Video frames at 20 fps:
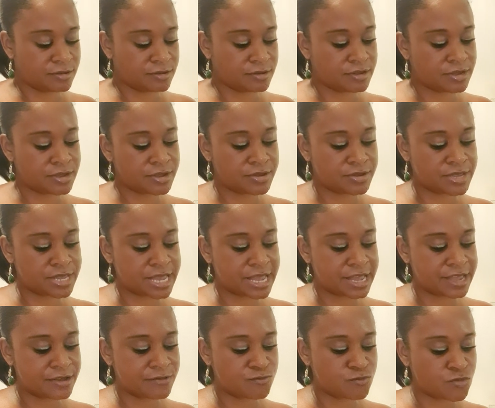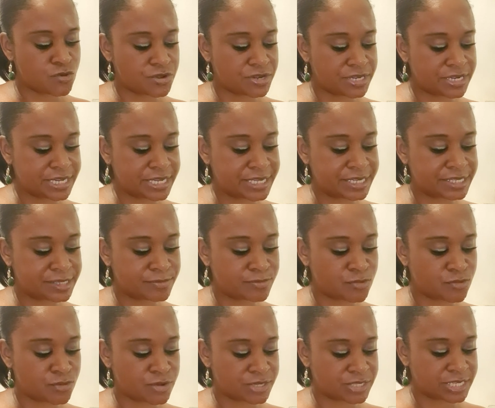Okay, what needs
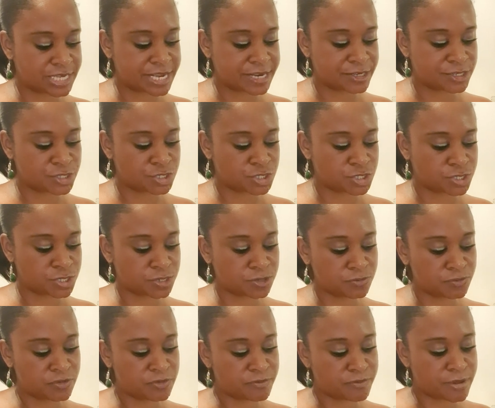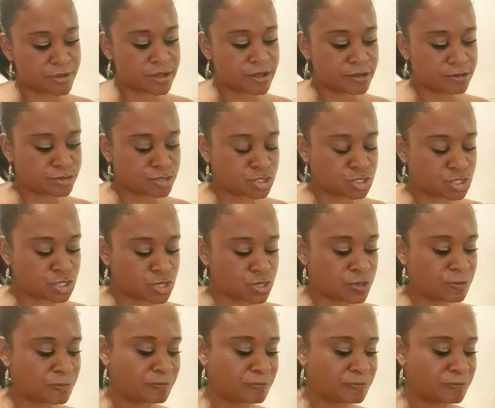more attention with pile 2?